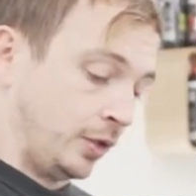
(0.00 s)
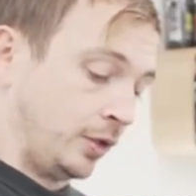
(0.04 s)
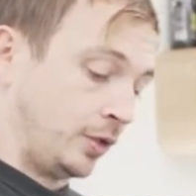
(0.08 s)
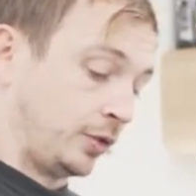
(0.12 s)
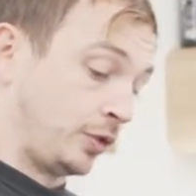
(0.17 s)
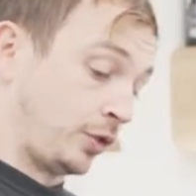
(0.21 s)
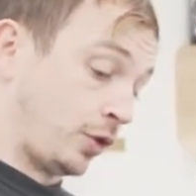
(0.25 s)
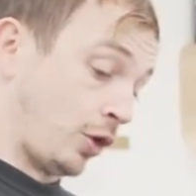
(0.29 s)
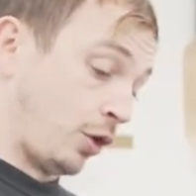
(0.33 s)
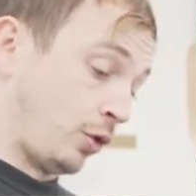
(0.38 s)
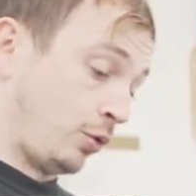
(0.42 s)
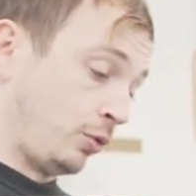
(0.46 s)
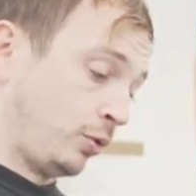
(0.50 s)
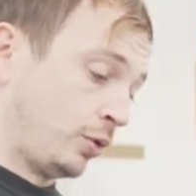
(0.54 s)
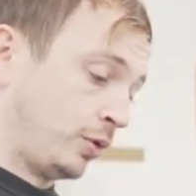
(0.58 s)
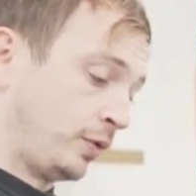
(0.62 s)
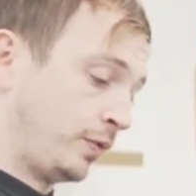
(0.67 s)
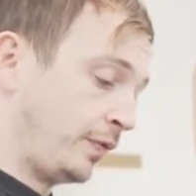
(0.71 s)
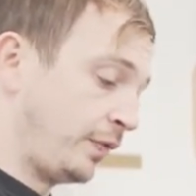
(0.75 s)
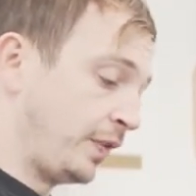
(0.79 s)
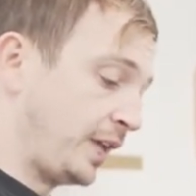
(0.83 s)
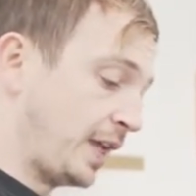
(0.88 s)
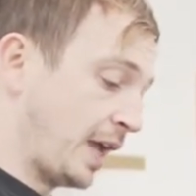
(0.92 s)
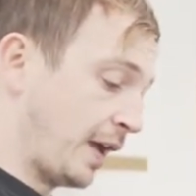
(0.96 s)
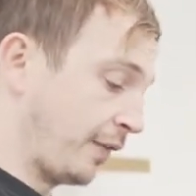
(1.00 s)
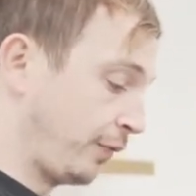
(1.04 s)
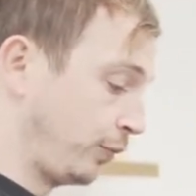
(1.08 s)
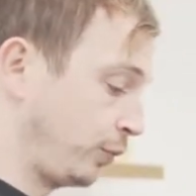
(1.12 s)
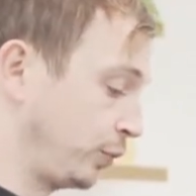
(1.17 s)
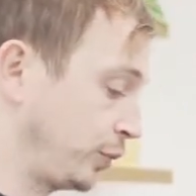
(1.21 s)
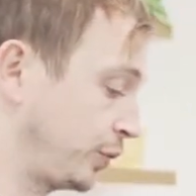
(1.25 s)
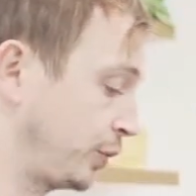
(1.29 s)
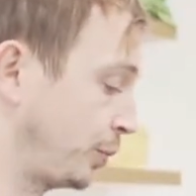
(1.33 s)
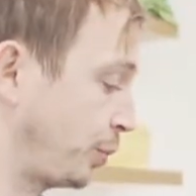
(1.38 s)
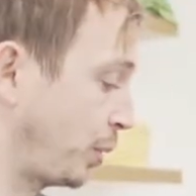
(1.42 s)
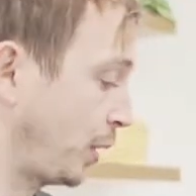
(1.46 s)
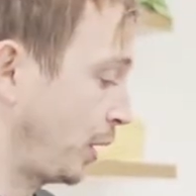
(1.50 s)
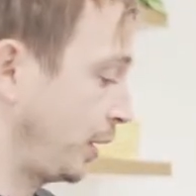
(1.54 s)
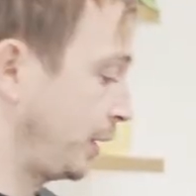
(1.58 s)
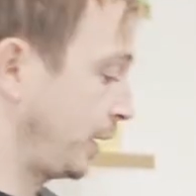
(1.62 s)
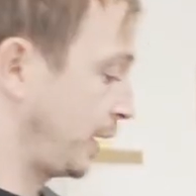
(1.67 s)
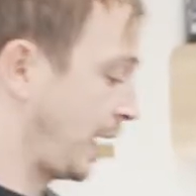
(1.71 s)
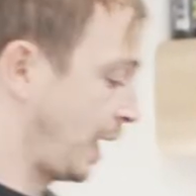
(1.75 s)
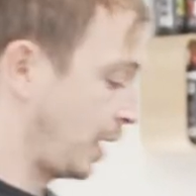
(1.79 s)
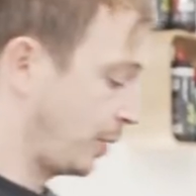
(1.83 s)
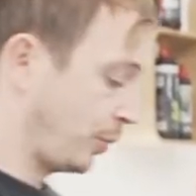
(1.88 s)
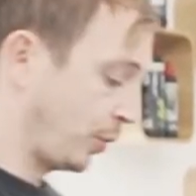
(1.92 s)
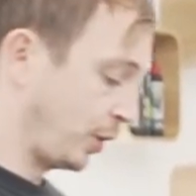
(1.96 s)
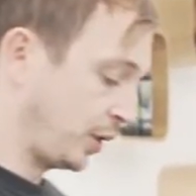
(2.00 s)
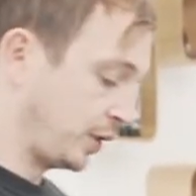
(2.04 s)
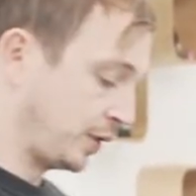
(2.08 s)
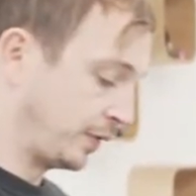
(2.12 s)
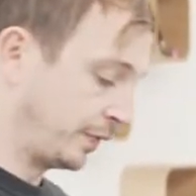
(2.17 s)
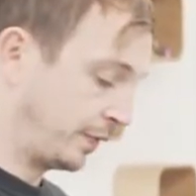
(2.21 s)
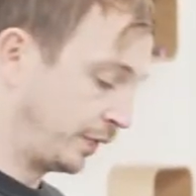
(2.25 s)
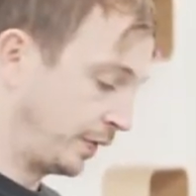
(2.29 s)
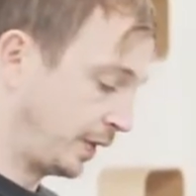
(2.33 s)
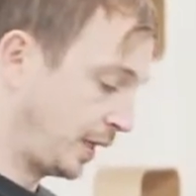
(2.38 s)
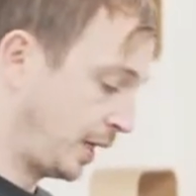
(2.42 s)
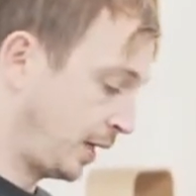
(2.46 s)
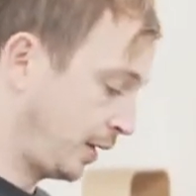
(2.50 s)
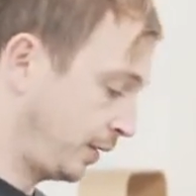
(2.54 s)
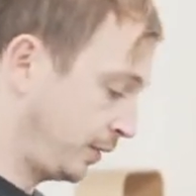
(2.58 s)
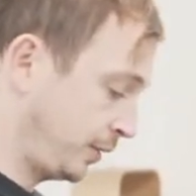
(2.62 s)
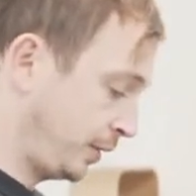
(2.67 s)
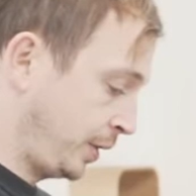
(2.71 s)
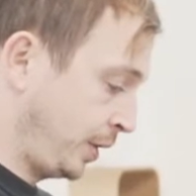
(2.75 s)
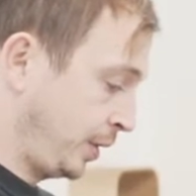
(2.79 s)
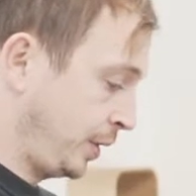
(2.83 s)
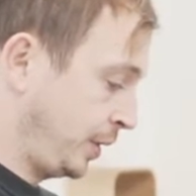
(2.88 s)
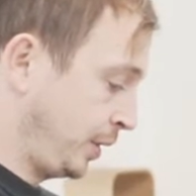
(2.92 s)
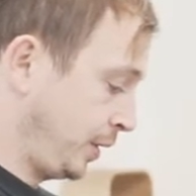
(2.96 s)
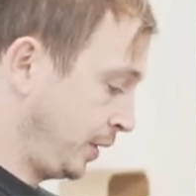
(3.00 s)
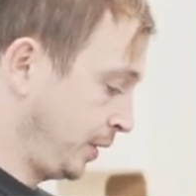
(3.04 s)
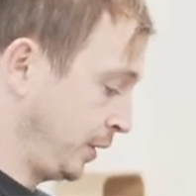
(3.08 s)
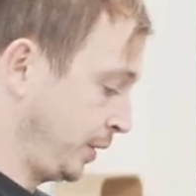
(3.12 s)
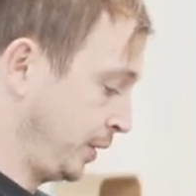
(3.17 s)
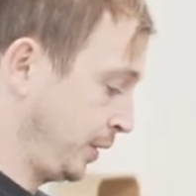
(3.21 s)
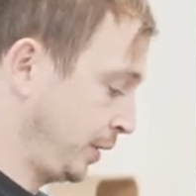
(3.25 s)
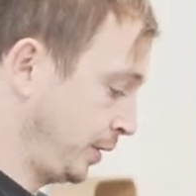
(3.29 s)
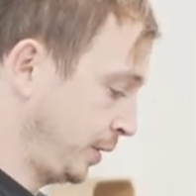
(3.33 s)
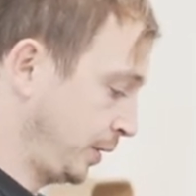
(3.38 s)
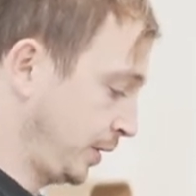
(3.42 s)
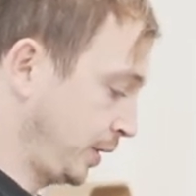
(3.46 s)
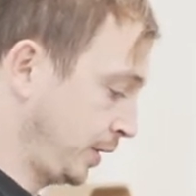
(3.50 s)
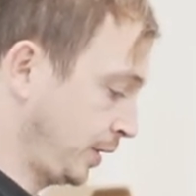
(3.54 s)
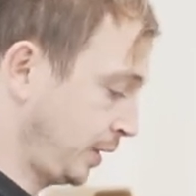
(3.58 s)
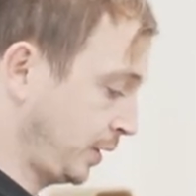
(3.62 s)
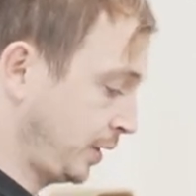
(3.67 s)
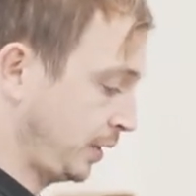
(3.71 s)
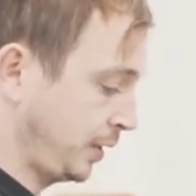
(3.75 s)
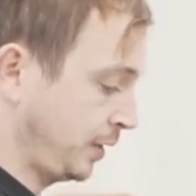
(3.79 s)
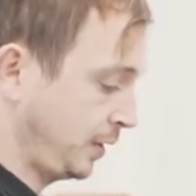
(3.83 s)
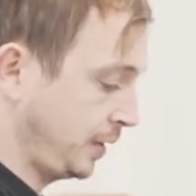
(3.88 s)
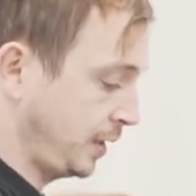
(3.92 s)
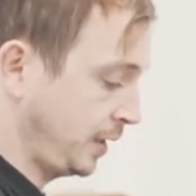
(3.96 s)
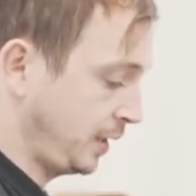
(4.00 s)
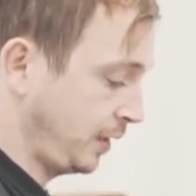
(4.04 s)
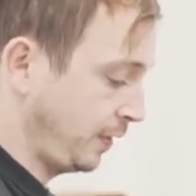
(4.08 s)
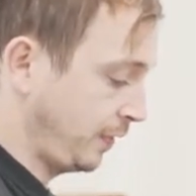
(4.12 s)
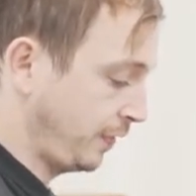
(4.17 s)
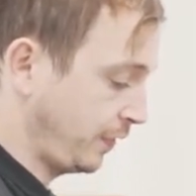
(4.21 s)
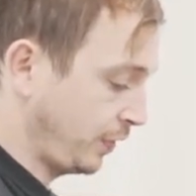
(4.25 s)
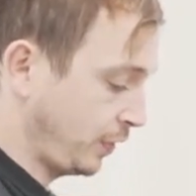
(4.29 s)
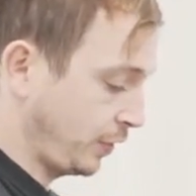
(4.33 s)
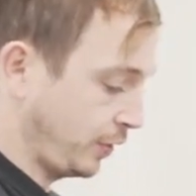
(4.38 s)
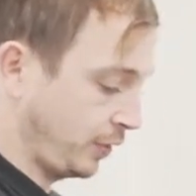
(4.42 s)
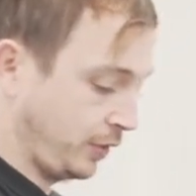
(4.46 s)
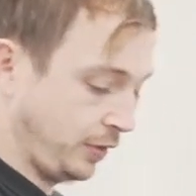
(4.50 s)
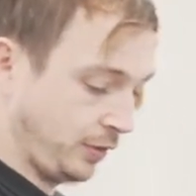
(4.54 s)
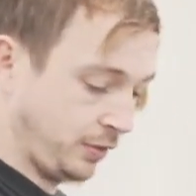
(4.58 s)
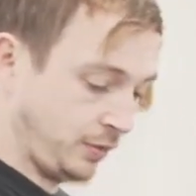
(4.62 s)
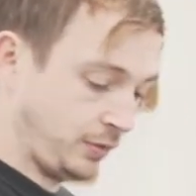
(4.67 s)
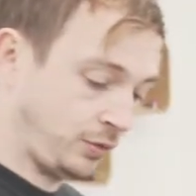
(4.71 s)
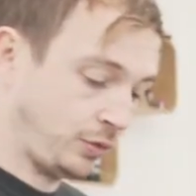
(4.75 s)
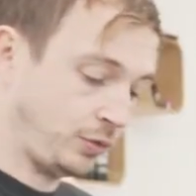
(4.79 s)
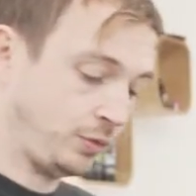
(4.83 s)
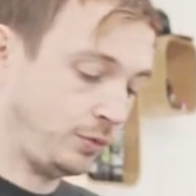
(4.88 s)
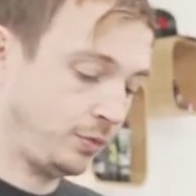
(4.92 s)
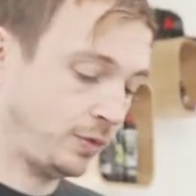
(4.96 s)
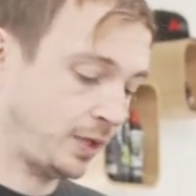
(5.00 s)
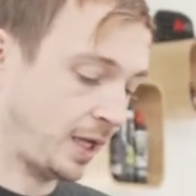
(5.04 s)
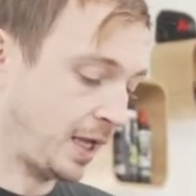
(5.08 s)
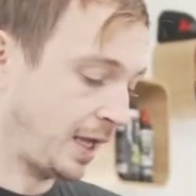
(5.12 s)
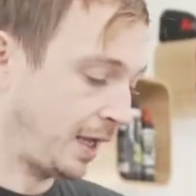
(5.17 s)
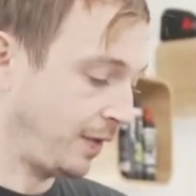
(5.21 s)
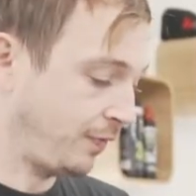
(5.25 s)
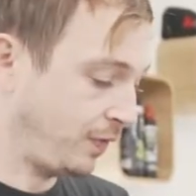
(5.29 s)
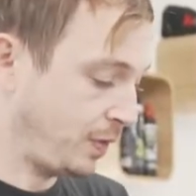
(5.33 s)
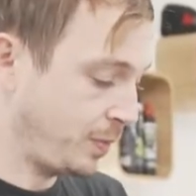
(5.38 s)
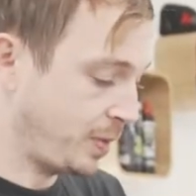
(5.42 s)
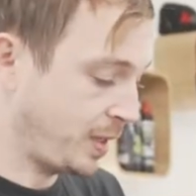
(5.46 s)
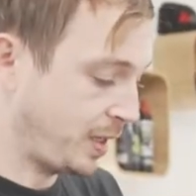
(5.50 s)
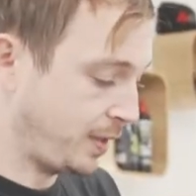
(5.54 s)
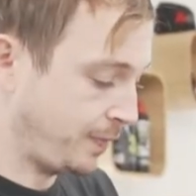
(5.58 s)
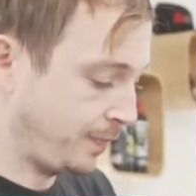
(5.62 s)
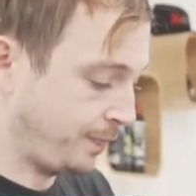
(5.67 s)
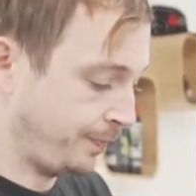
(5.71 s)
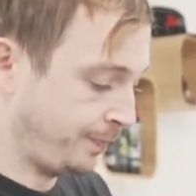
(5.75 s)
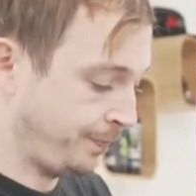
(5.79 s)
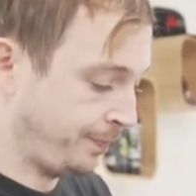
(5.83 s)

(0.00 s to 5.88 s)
So VF will supply the calibration for that. And then if I do the heavy bit,